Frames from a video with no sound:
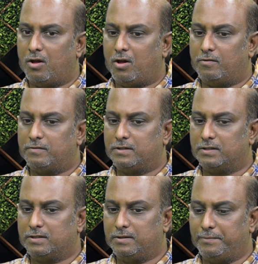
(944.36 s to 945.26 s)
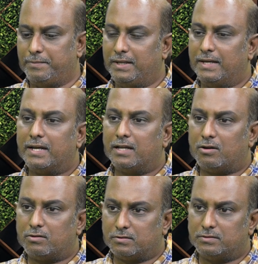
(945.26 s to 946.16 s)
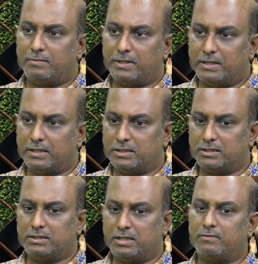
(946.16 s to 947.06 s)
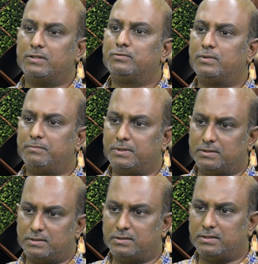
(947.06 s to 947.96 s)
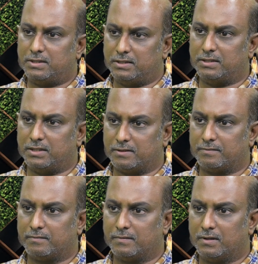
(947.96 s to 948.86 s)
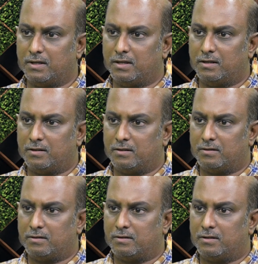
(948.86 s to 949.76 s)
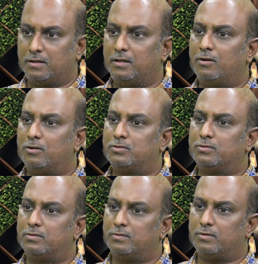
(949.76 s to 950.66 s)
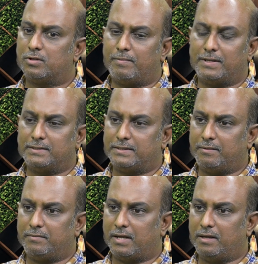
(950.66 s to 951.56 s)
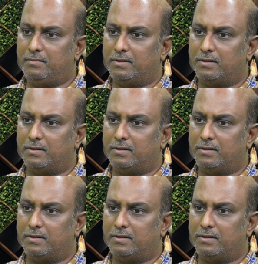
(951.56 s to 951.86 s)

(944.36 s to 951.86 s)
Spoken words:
After me getting out of the meditation, there was one person sitting there. He also woke up at the same time.